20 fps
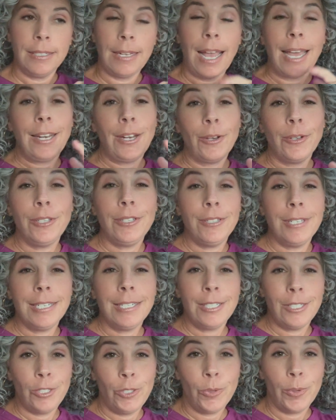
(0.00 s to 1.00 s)
I know you didn't
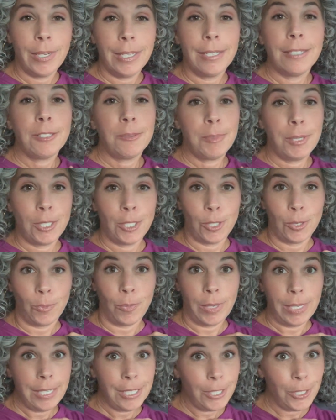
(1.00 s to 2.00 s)
enjoy it as much as
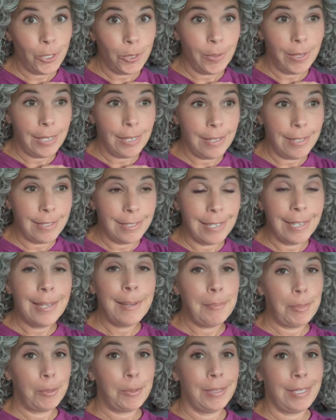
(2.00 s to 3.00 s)
we enjoyed it,
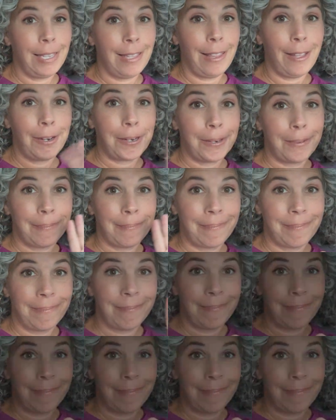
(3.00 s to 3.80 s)
but we'll see you later.